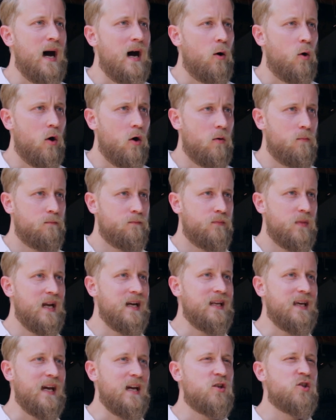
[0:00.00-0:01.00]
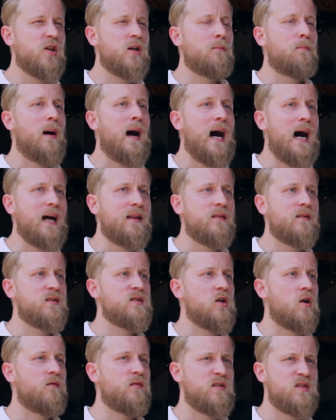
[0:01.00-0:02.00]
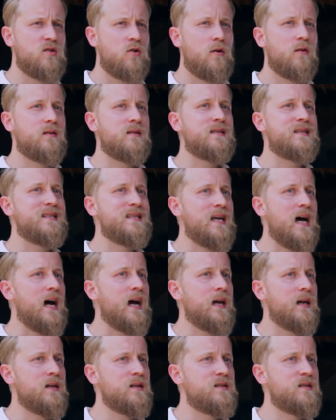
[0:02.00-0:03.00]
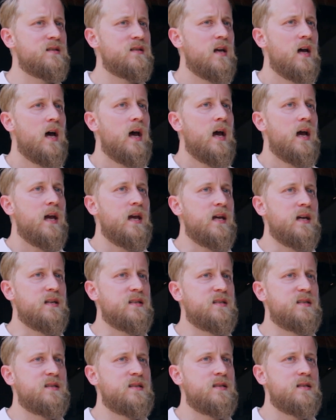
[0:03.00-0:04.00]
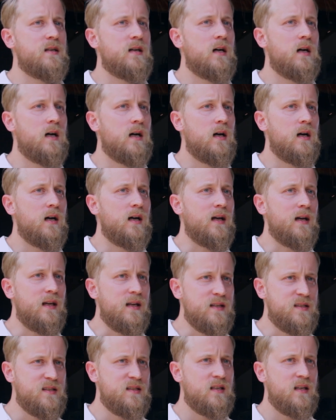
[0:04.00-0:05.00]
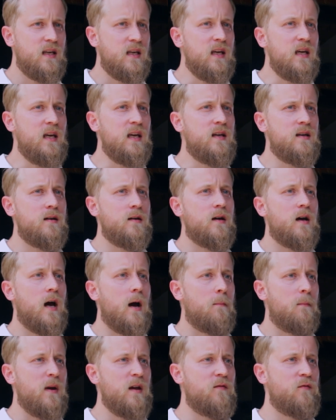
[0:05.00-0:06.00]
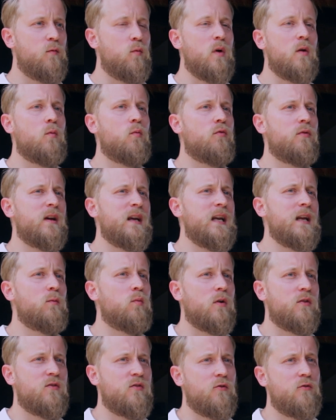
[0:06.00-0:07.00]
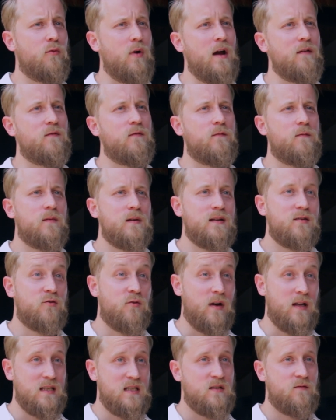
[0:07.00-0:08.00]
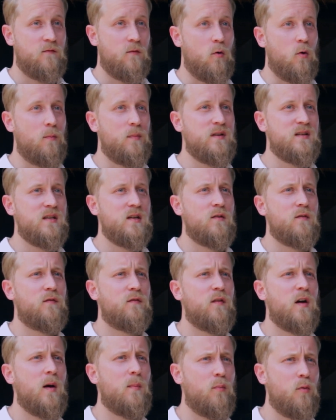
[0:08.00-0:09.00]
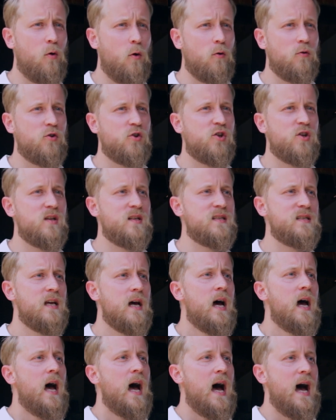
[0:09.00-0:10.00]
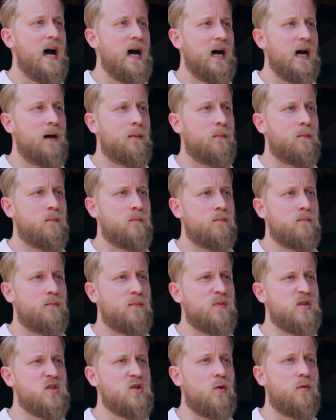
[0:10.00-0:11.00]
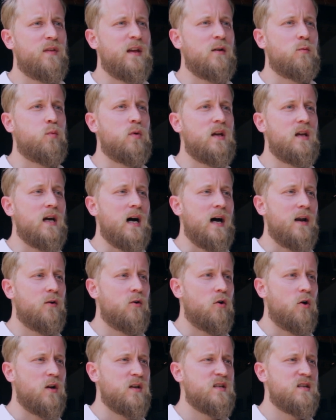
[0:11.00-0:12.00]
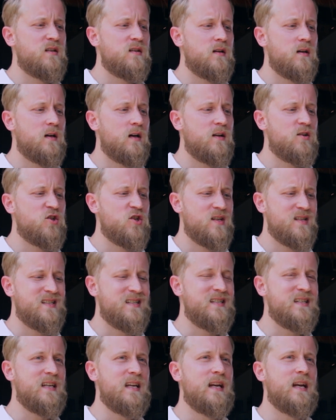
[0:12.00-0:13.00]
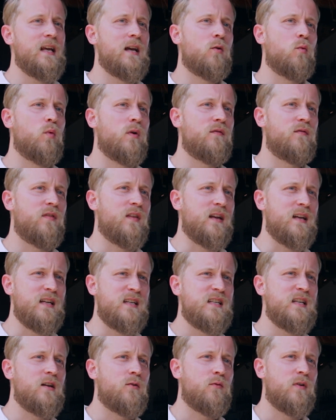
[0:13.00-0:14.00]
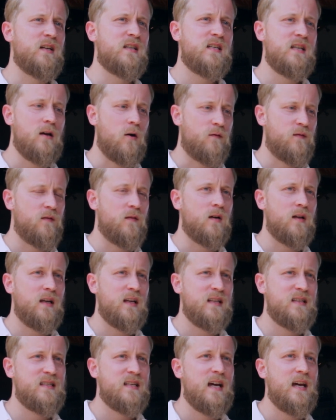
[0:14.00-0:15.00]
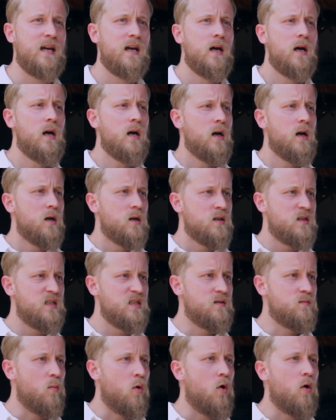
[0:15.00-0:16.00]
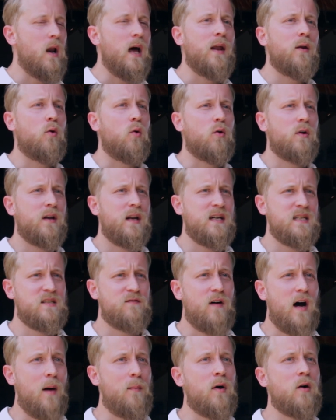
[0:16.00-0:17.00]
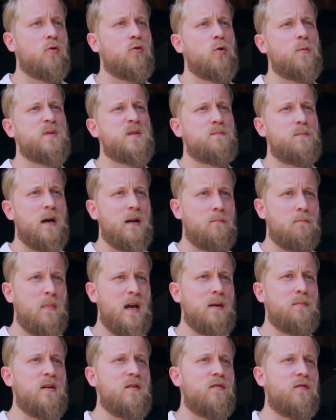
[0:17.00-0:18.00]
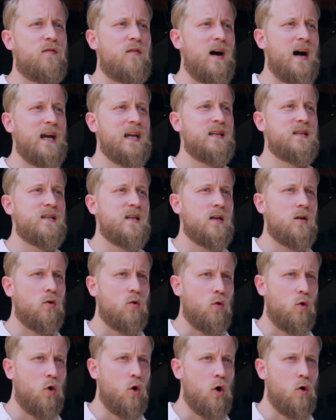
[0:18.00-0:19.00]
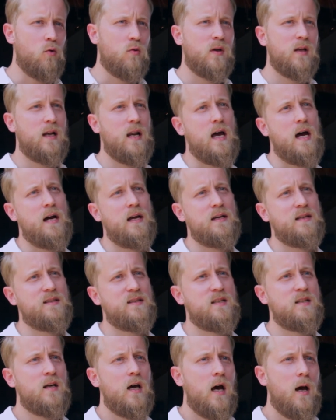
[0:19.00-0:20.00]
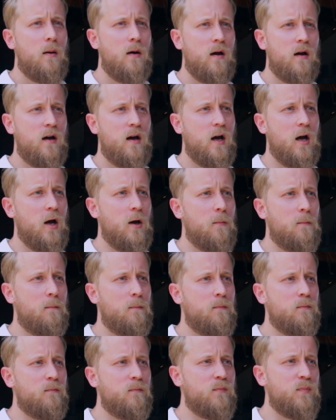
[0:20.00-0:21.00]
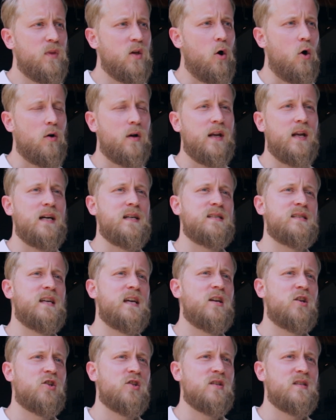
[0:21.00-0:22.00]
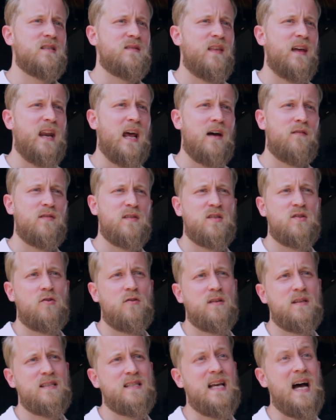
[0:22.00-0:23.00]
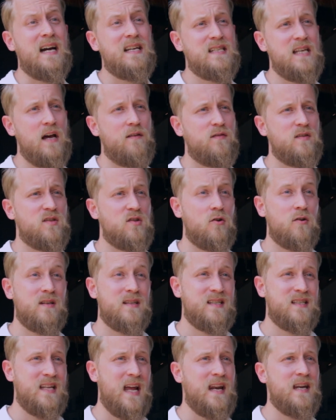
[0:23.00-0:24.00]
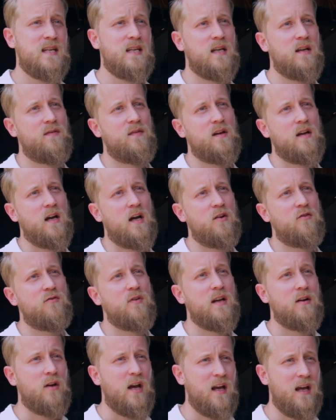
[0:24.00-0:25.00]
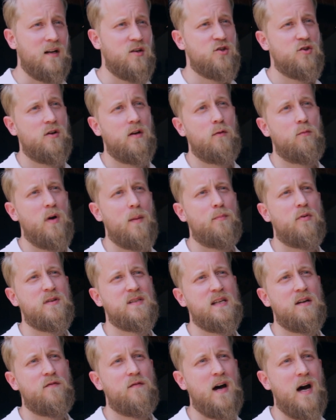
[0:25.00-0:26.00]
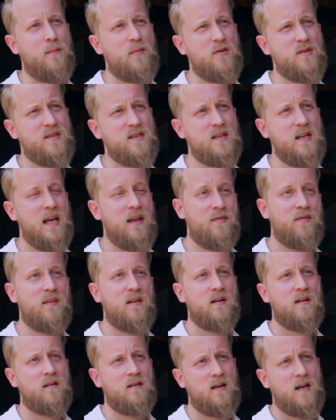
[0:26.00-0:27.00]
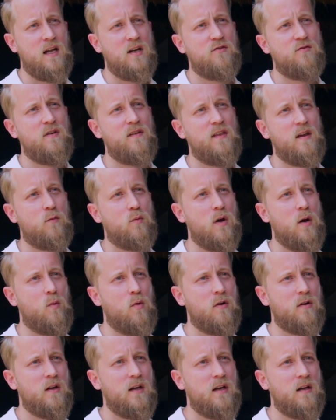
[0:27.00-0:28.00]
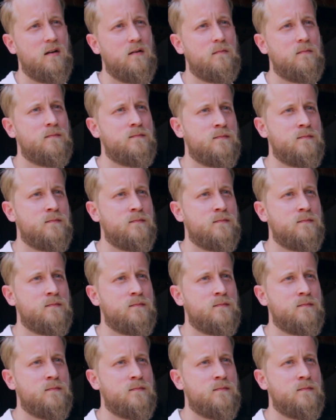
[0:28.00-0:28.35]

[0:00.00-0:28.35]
or engaging partners of a certain size is key if we really want to drive transformative approaches, so that we are not just dealing with the nitty-gritty of, let's say, small unorganized farmer groups, but maybe finding localized organizations that have a certain size, have a certain standing in the country, and actually represent farmers in the country that we are working in.